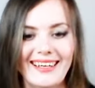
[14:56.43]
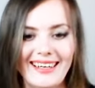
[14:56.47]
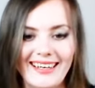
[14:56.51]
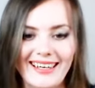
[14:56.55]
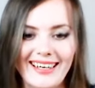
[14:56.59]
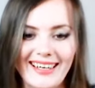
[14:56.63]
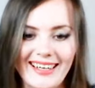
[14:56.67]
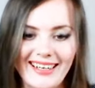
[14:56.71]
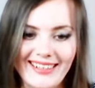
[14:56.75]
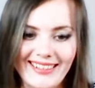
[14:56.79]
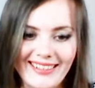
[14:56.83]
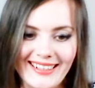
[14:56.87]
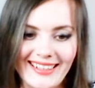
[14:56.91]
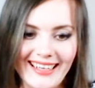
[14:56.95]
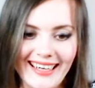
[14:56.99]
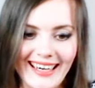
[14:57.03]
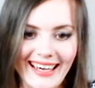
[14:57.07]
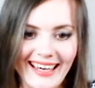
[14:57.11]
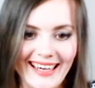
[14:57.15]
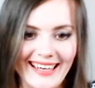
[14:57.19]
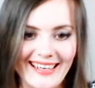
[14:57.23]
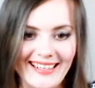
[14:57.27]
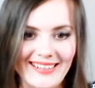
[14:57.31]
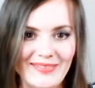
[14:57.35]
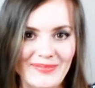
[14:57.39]

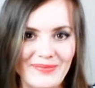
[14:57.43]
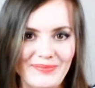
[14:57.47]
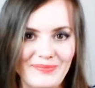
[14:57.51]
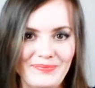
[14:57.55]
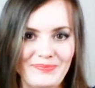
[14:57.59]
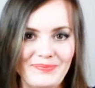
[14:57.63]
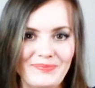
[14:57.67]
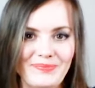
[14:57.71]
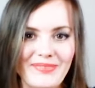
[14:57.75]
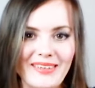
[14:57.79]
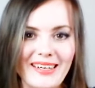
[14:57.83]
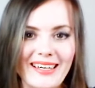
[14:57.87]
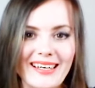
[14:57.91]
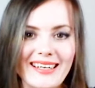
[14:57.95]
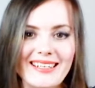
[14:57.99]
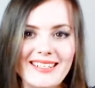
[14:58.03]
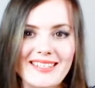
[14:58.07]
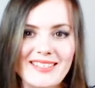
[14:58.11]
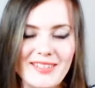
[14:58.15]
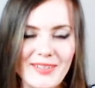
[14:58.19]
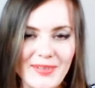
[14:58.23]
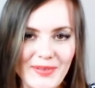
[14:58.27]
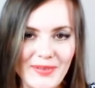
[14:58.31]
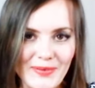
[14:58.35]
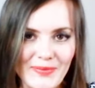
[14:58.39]
Okay,
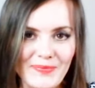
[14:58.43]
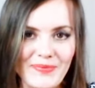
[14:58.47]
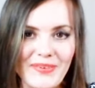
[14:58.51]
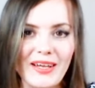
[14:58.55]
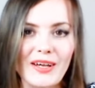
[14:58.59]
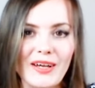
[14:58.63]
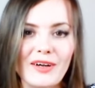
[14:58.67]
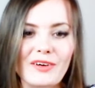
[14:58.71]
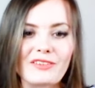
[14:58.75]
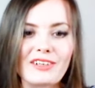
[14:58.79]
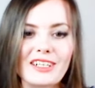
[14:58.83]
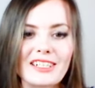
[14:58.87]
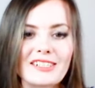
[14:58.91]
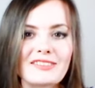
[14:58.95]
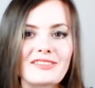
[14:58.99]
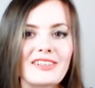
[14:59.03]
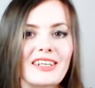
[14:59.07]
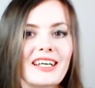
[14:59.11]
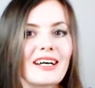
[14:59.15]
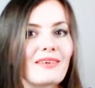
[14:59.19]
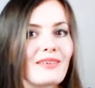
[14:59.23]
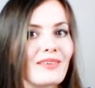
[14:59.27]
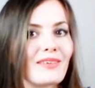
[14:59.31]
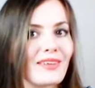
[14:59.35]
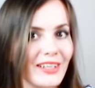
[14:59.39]
So, what we
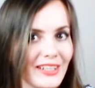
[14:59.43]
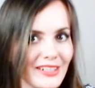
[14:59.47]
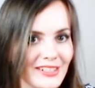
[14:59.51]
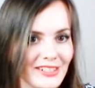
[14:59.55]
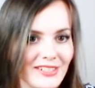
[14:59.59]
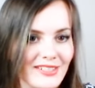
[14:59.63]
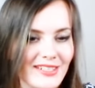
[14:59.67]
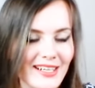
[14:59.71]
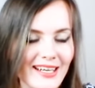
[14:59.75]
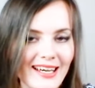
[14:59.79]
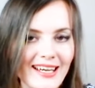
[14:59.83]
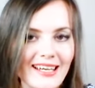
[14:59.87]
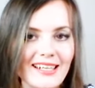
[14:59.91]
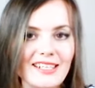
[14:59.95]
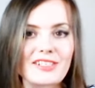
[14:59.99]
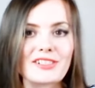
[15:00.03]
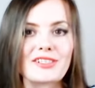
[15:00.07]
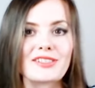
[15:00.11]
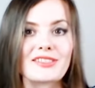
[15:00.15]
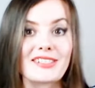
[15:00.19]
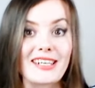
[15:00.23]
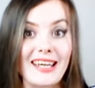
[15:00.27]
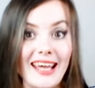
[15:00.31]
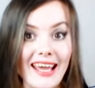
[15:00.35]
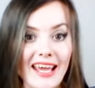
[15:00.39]
have learned today?
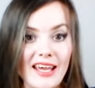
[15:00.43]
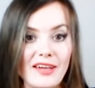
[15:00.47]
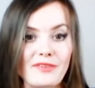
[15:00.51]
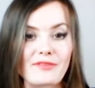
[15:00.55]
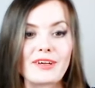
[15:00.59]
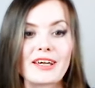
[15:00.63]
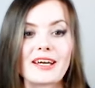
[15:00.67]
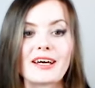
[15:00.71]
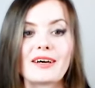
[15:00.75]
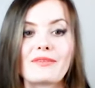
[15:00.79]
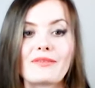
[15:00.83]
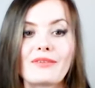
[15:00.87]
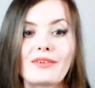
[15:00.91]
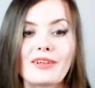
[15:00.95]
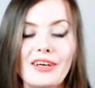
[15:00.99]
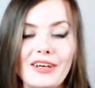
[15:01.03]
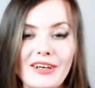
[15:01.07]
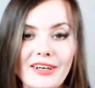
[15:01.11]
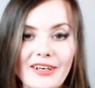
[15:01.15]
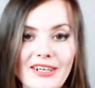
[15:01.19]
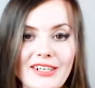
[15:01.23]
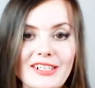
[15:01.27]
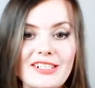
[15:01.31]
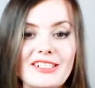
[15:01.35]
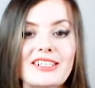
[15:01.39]
Today we have
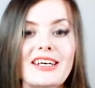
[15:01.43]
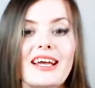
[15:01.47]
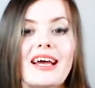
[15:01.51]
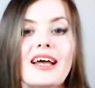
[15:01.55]
learned